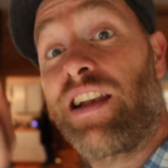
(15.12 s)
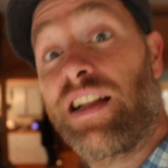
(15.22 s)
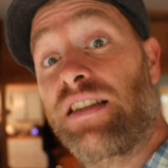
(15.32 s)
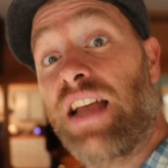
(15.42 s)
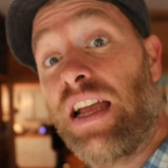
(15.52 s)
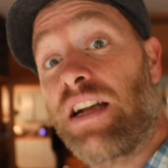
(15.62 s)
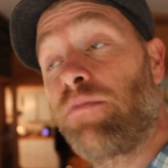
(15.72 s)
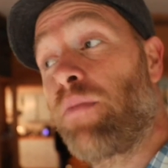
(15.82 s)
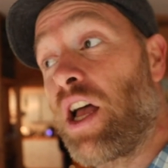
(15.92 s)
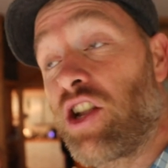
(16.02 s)
Let's take
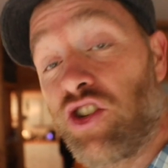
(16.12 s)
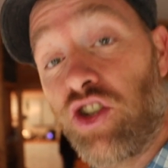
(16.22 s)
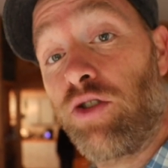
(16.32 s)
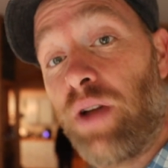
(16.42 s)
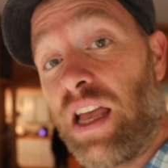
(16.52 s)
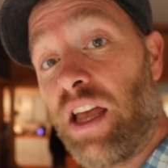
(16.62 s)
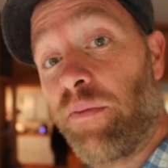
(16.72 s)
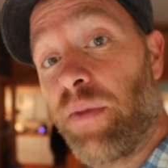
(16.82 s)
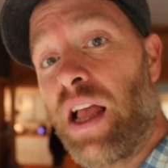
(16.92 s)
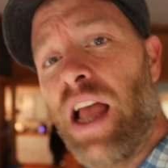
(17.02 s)
them to him